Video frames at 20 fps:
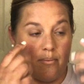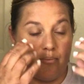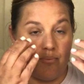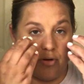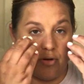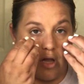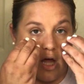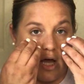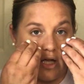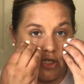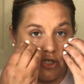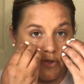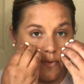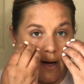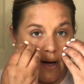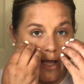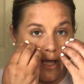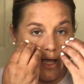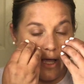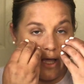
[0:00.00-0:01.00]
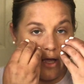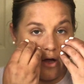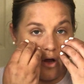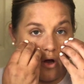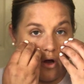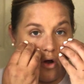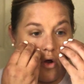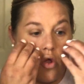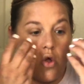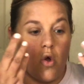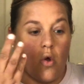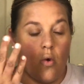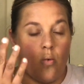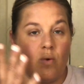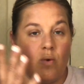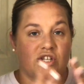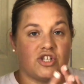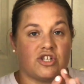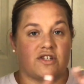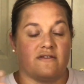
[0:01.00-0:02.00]
blush right here,
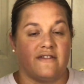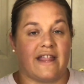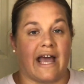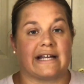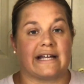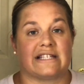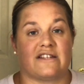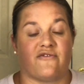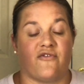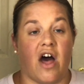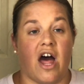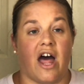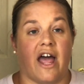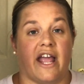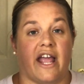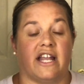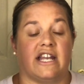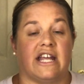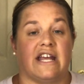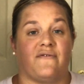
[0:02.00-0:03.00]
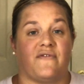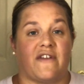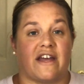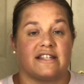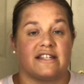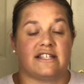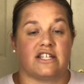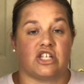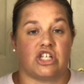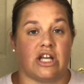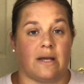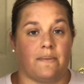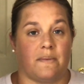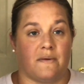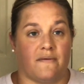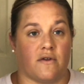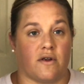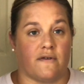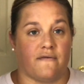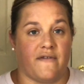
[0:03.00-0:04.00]
which that's fine if that's the shape
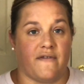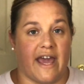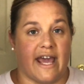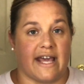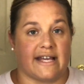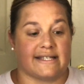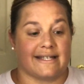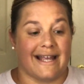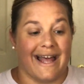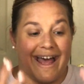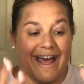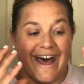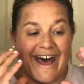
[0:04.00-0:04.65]
of your face.